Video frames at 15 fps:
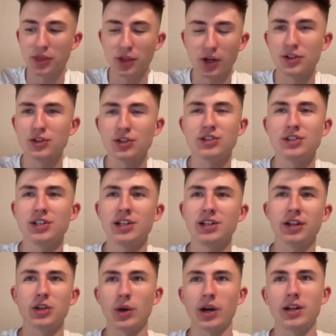thought I just seen
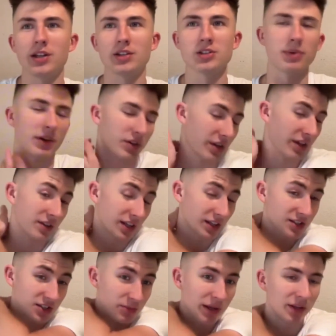like you had like that's
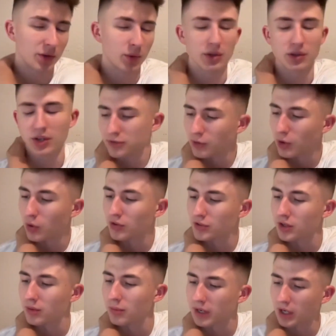just mainly what you guys focus
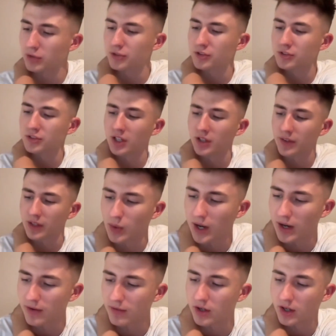on, but I also seen that you
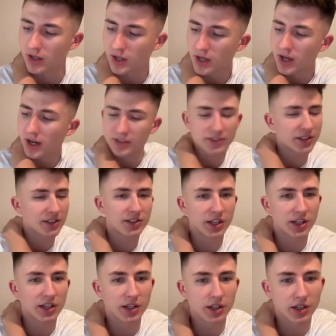have a
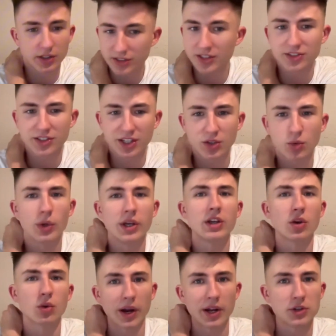16 week
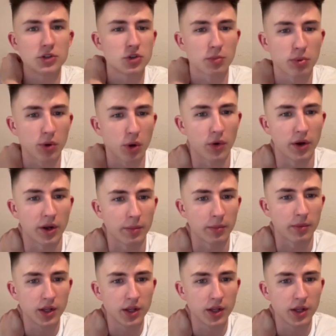Ranger program,